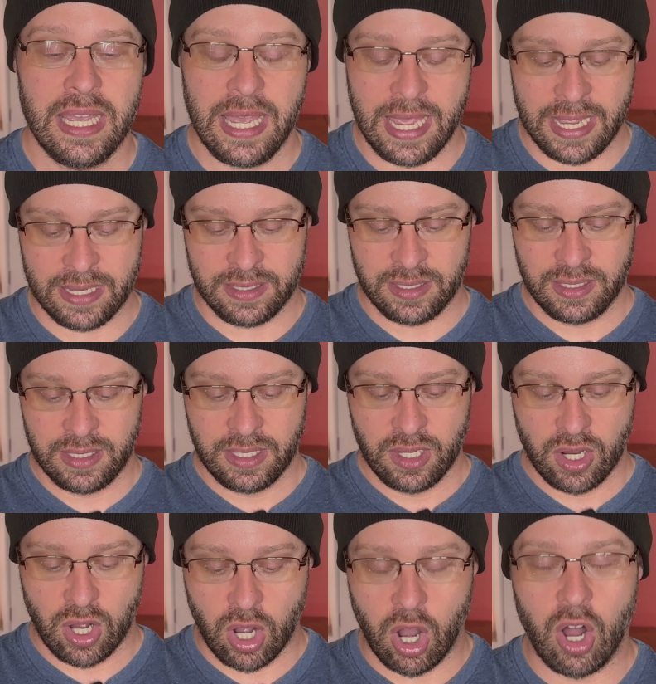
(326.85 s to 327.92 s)
And
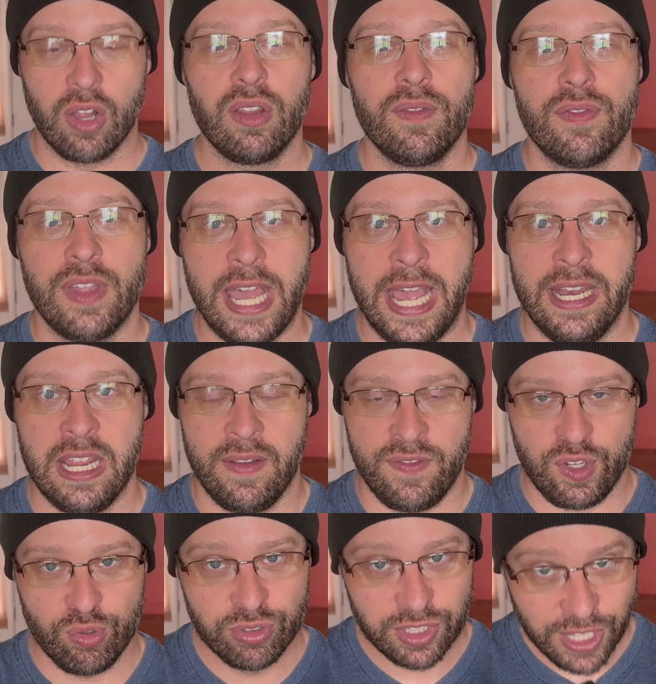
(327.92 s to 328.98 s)
all of that, if
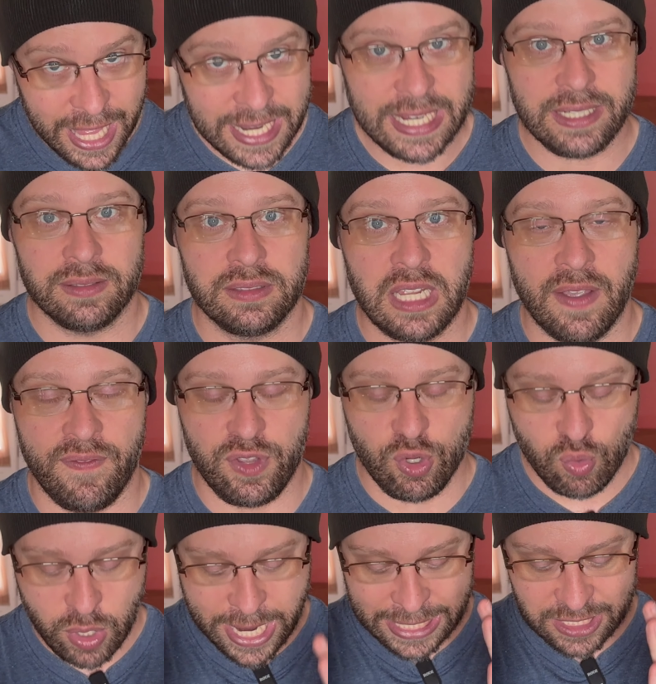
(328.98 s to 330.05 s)
you let it, if
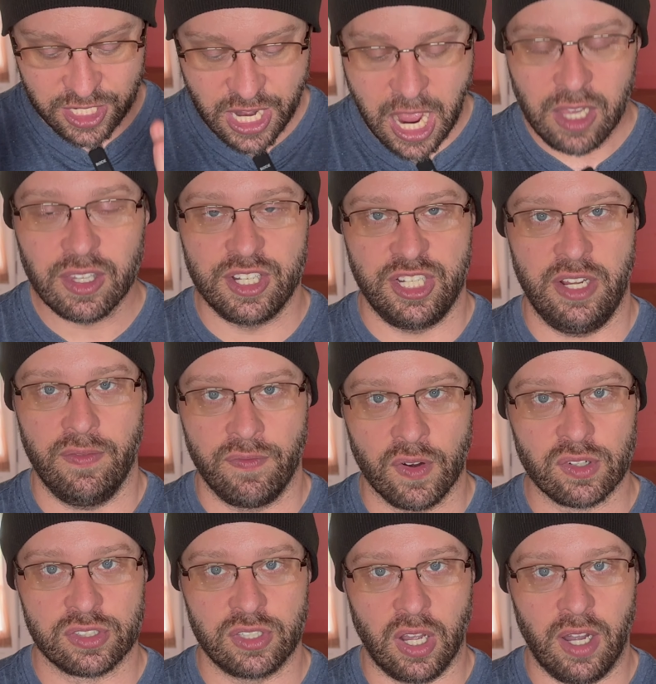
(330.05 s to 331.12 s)
you acknowledge it
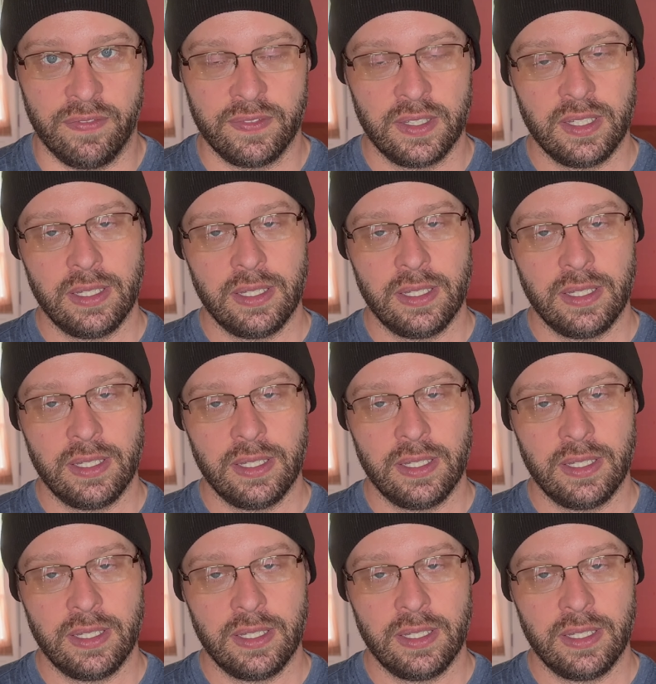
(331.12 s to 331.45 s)
first off,